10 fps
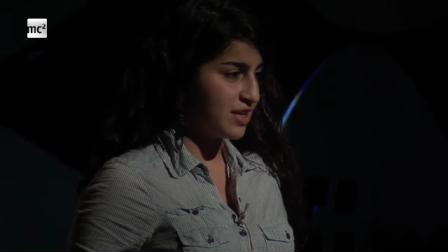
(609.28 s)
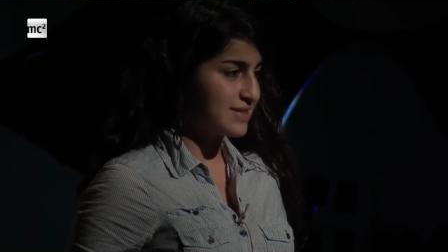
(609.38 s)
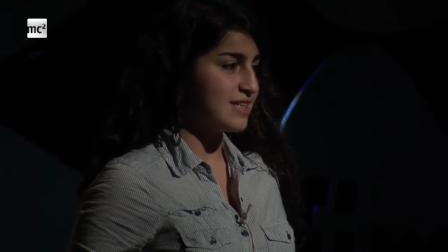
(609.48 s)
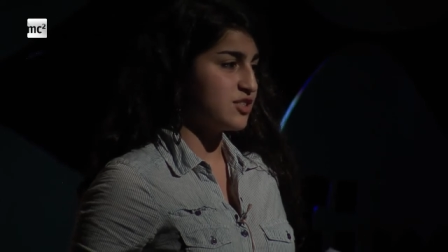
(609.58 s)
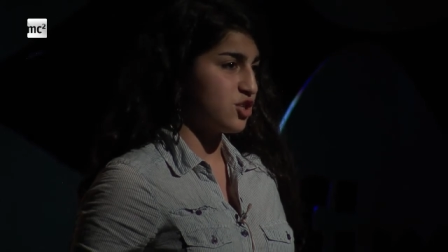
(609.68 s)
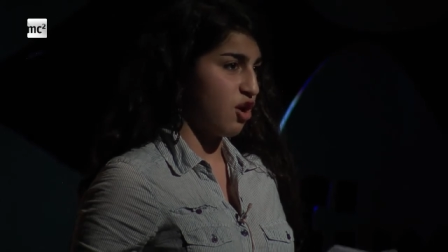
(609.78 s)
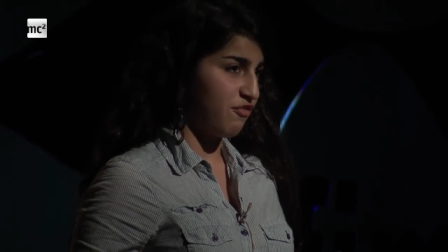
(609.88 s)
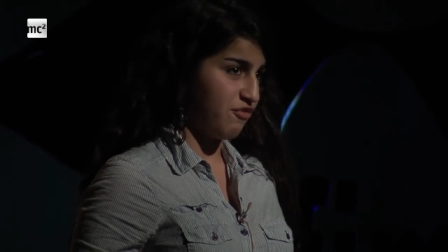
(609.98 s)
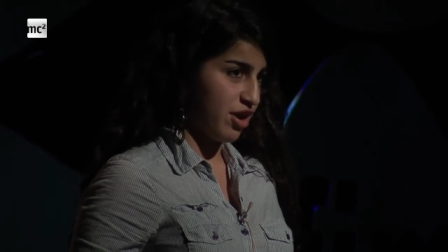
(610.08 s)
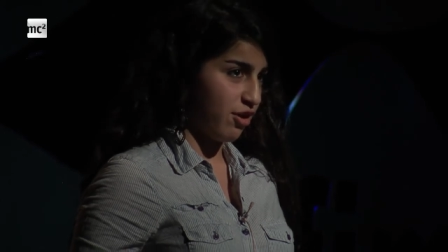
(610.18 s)
phrase, "it's
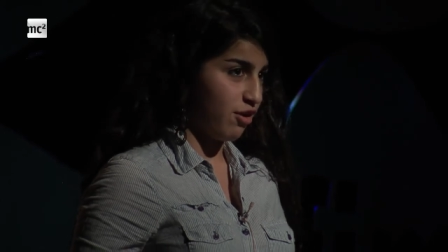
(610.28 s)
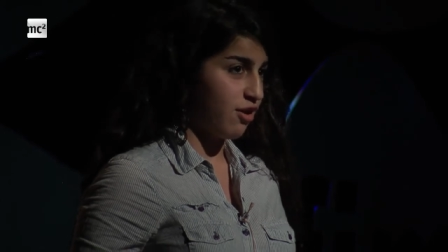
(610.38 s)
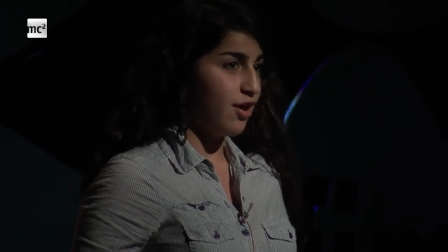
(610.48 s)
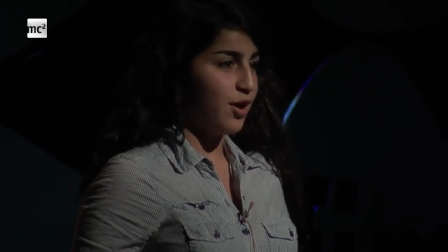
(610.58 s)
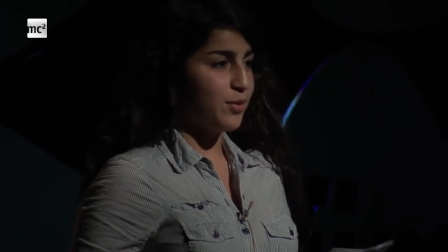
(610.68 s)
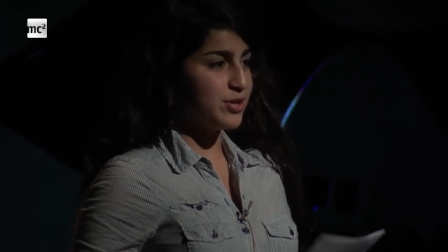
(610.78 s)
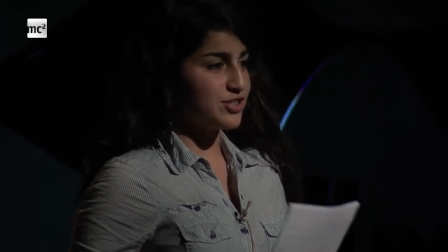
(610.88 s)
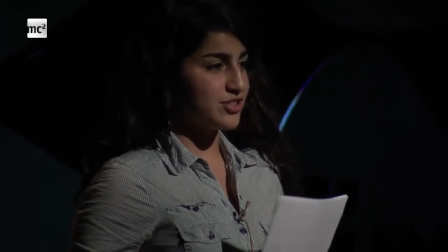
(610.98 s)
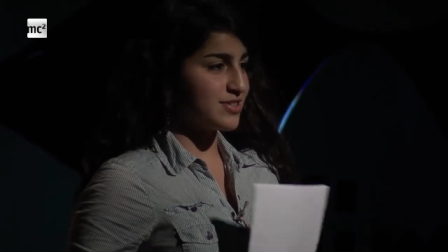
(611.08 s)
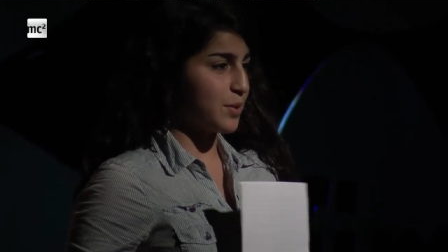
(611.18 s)
not fair,"
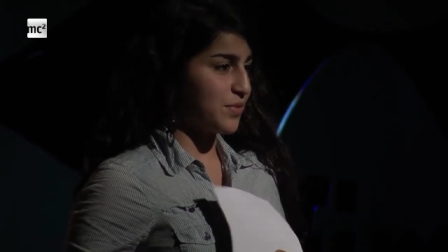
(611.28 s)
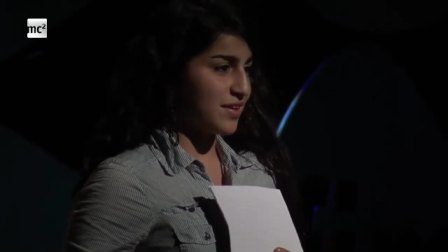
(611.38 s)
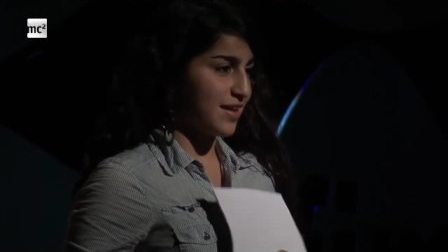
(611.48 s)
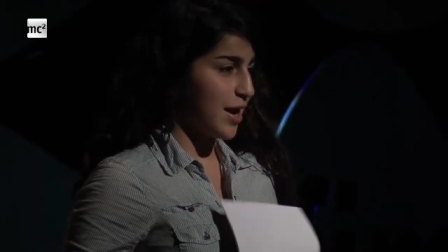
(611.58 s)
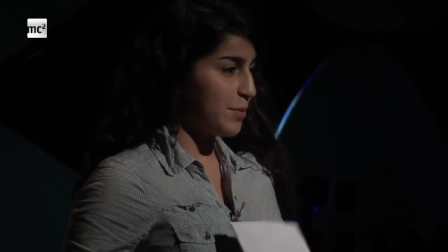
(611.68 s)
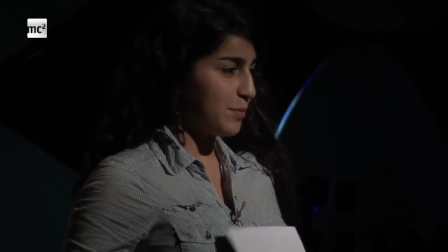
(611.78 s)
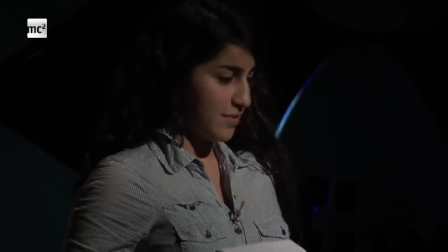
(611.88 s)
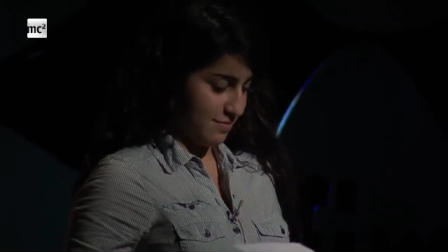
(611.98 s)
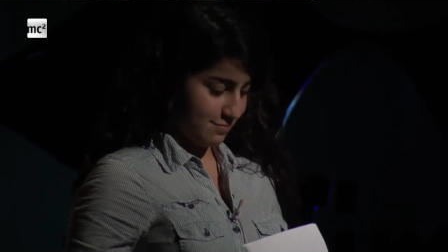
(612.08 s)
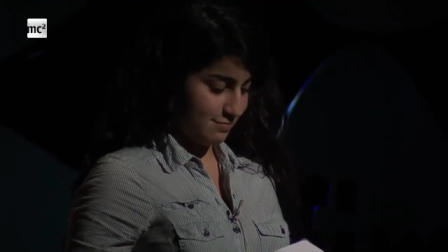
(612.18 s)
which is something that
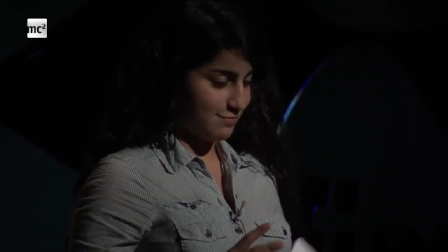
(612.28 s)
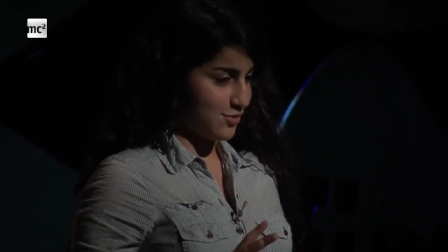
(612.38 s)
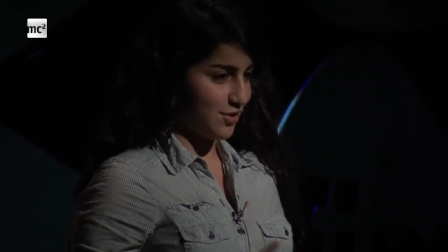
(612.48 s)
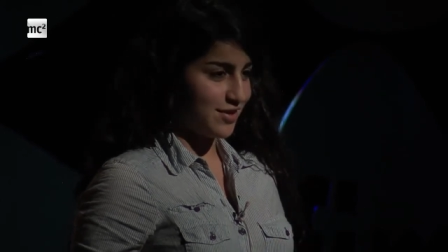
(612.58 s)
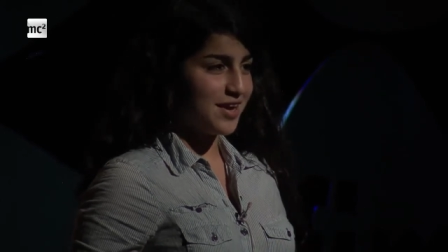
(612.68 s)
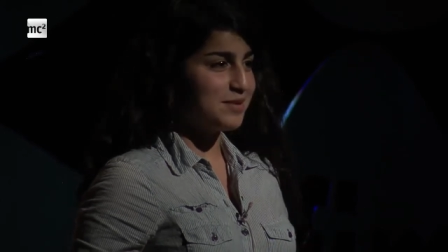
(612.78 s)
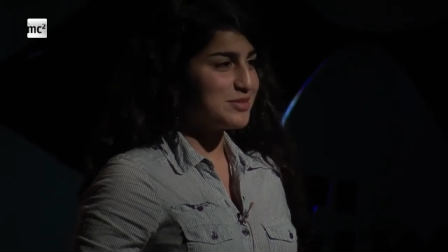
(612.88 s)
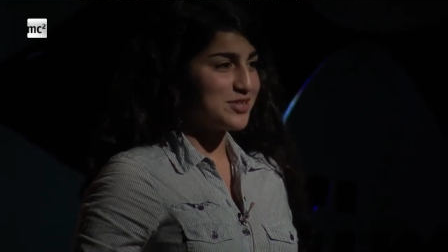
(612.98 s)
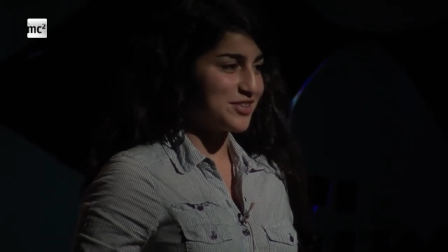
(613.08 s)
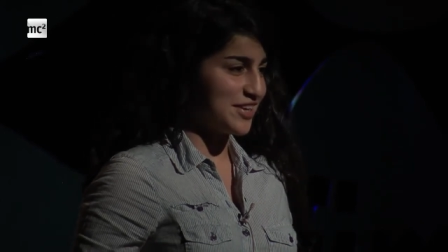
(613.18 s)

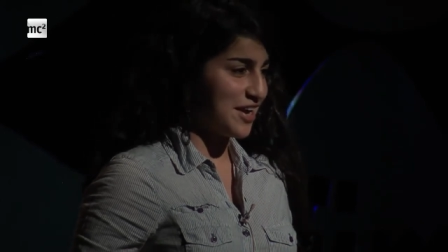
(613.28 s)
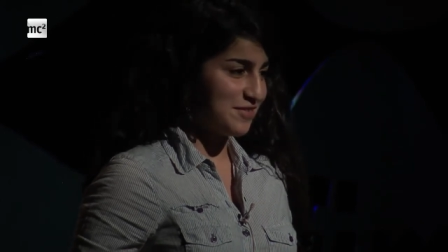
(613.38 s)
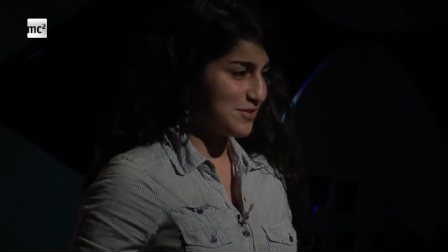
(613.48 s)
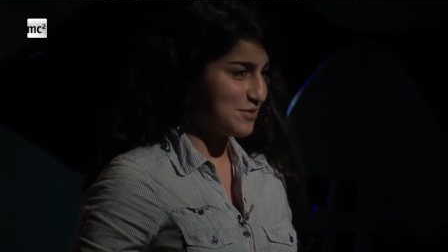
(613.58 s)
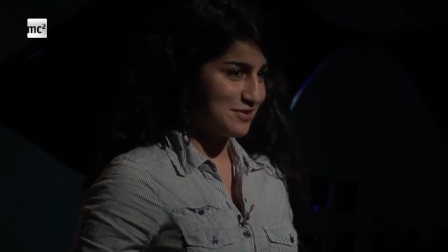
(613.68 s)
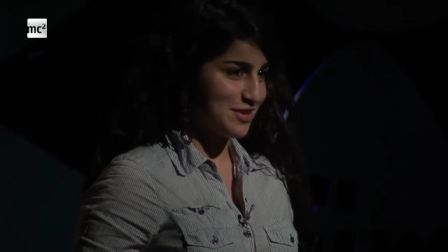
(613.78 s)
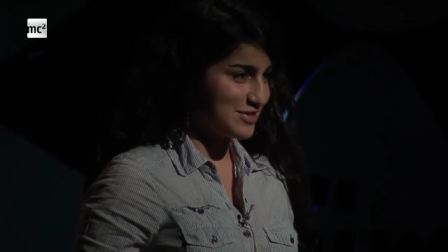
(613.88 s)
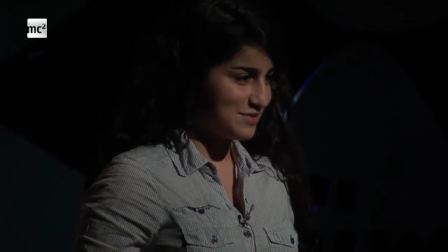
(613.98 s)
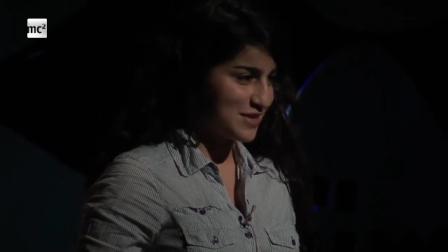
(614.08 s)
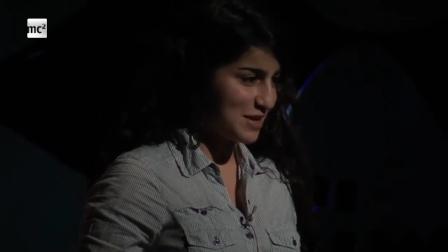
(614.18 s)
I'm sure that I've used
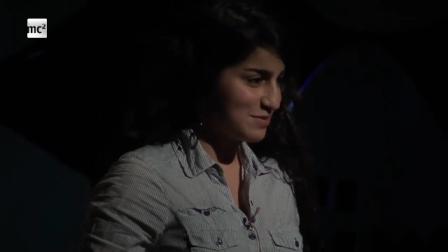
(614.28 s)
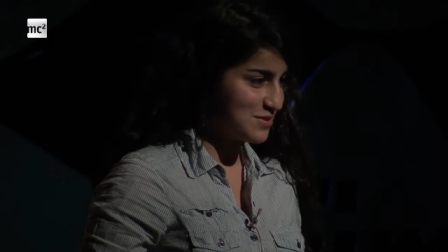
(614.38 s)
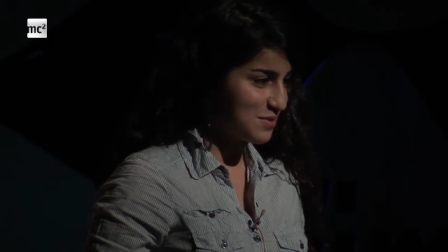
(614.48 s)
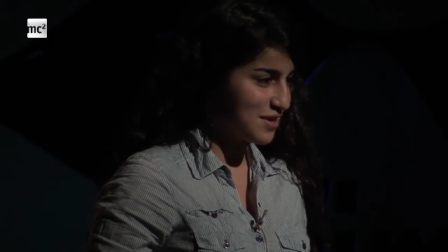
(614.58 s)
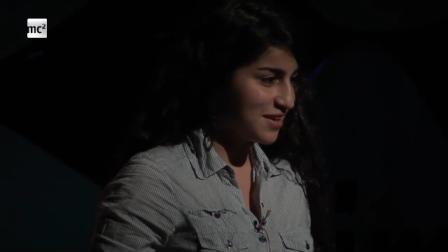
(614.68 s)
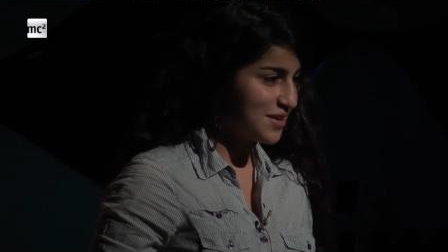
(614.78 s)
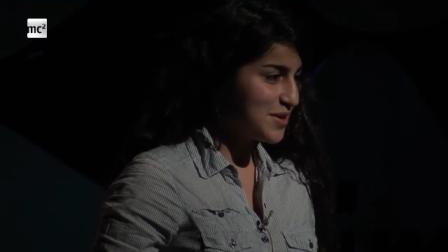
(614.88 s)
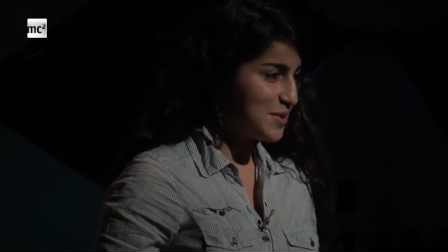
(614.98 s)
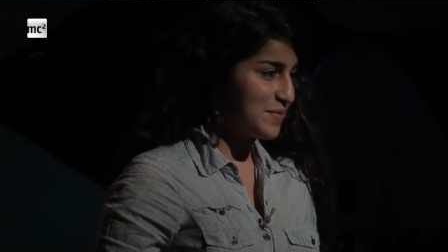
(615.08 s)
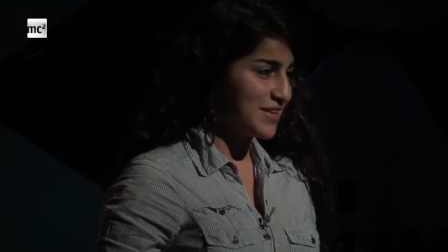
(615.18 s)
lots of times as
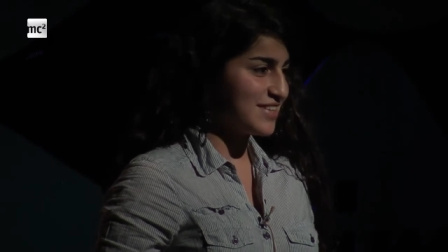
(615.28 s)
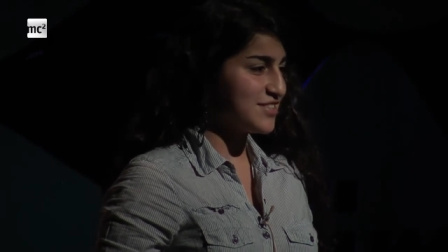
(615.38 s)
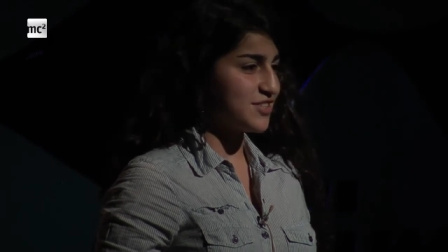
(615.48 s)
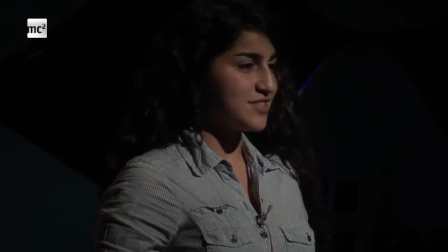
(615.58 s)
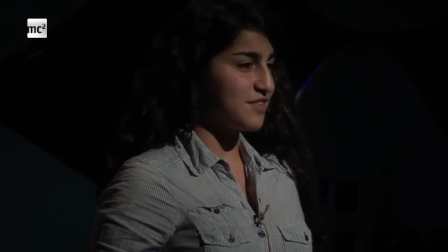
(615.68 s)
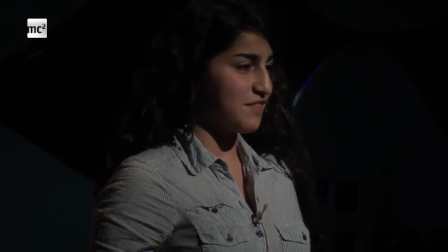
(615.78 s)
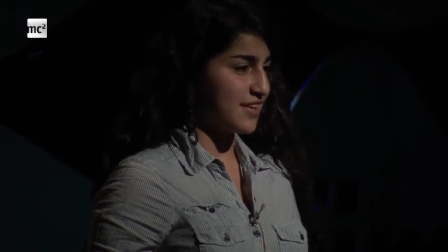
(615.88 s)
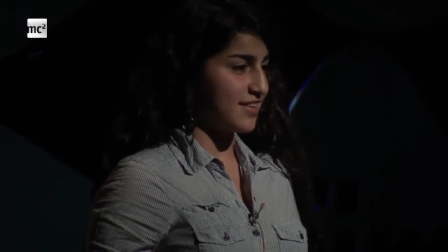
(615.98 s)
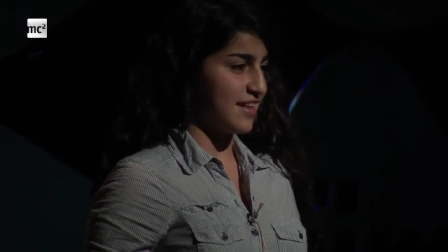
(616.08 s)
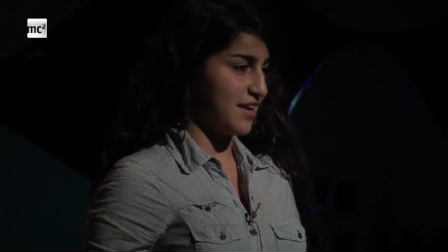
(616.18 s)
well, but it's just the
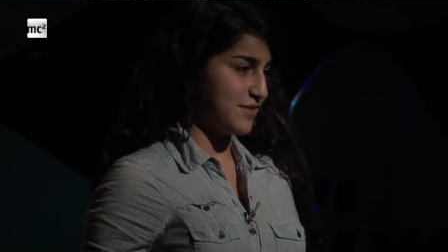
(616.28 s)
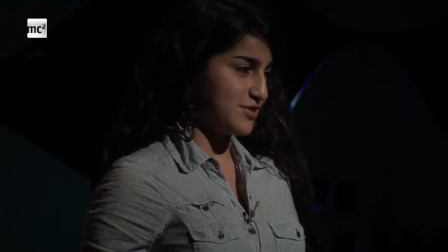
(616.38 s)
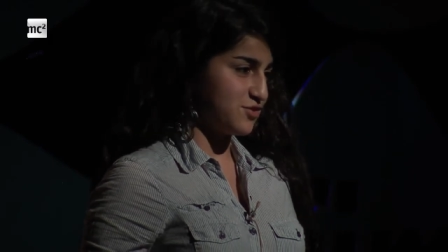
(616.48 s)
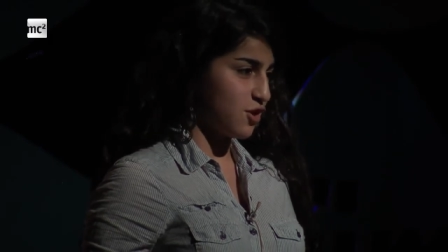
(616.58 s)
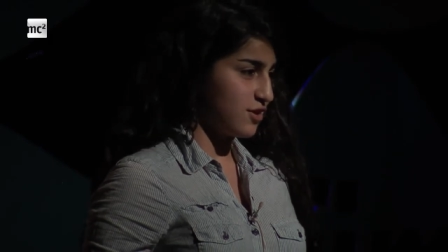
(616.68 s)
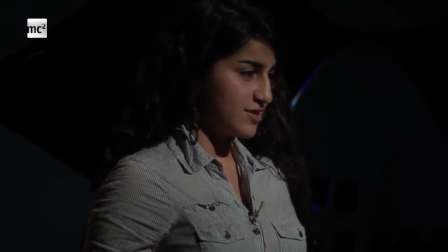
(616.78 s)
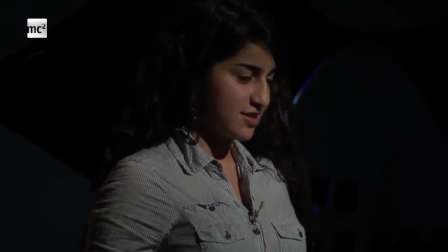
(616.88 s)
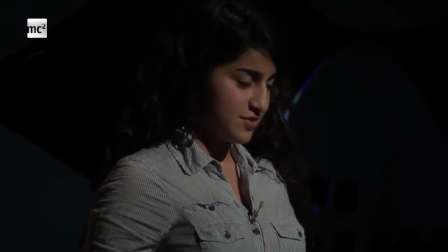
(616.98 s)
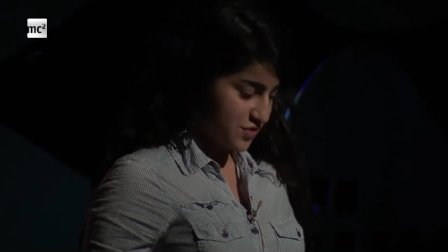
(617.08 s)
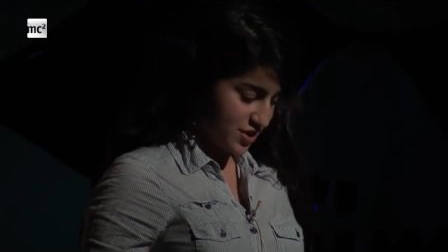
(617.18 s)
fact that they have this strong
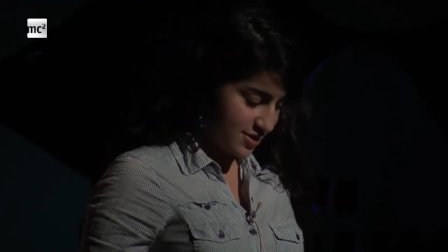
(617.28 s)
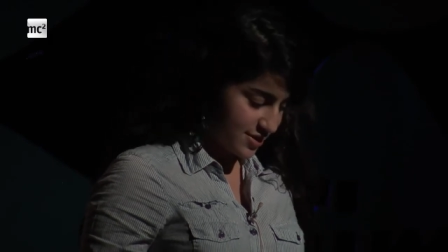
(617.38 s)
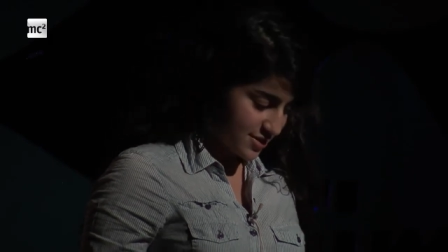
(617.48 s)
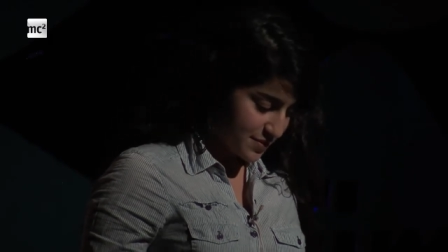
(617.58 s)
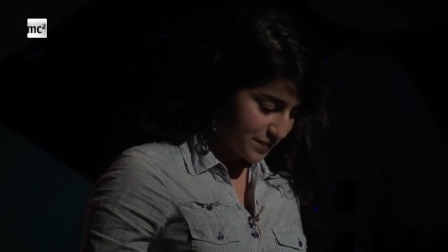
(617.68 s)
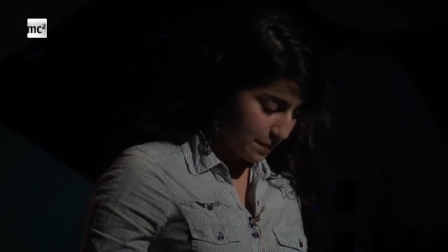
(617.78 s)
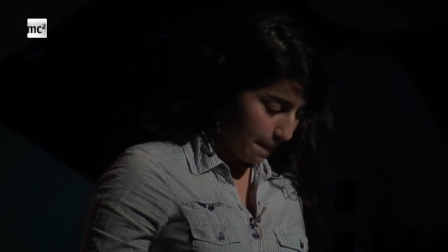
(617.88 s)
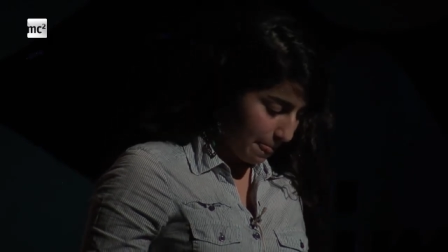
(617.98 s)
sense of justice.